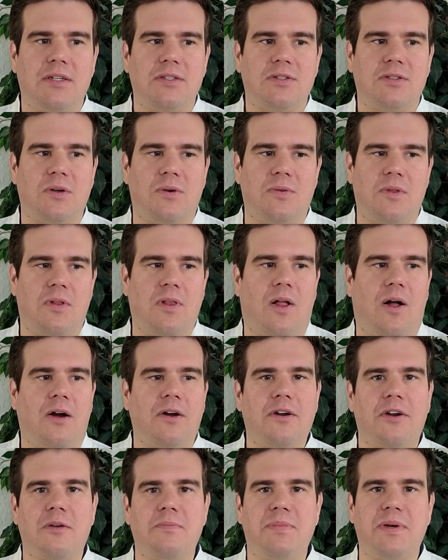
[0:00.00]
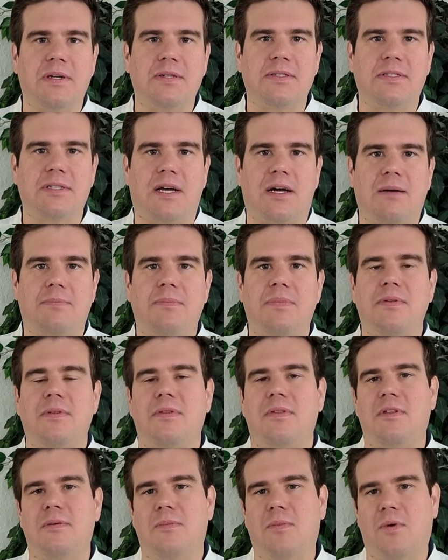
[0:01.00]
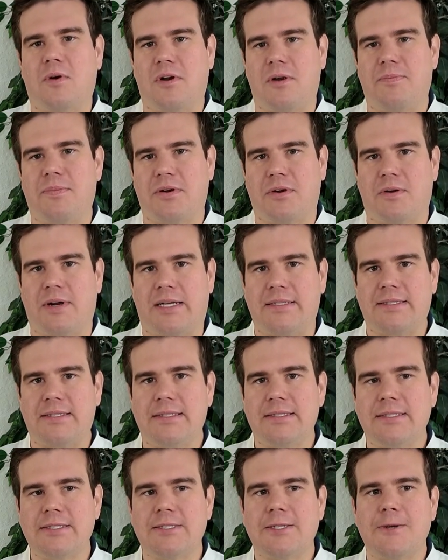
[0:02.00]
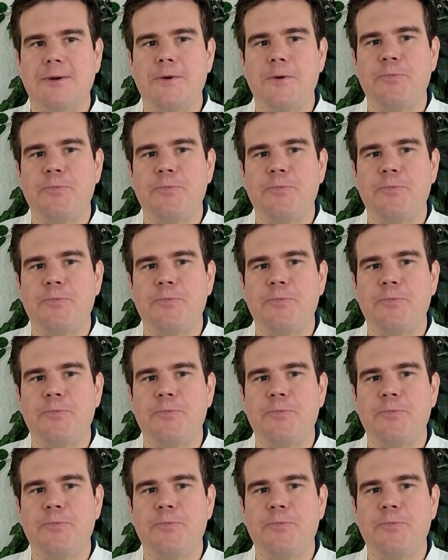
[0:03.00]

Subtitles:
So the longer it builds up, the more it progresses.